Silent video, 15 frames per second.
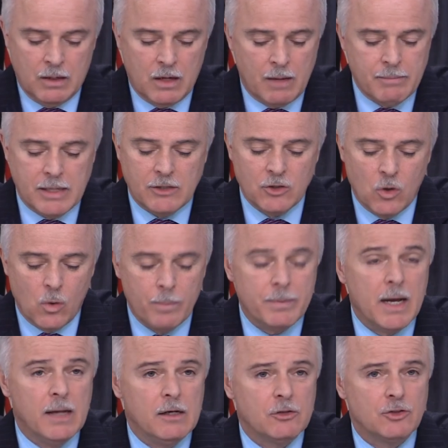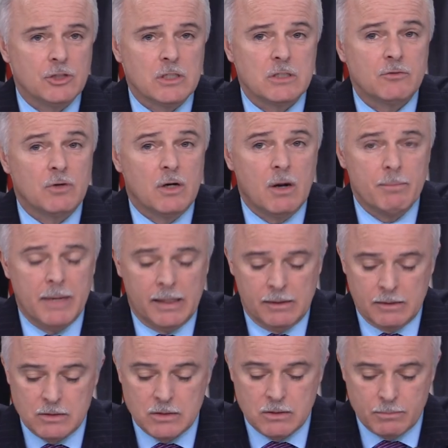I make no apologies for our
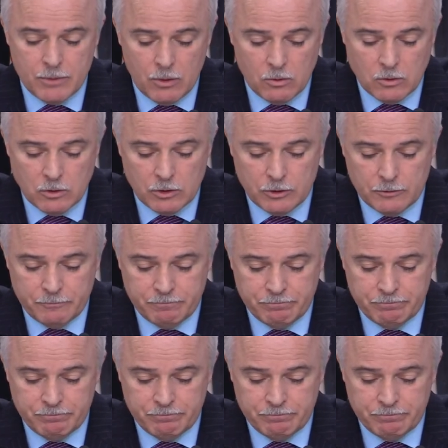balanced approach.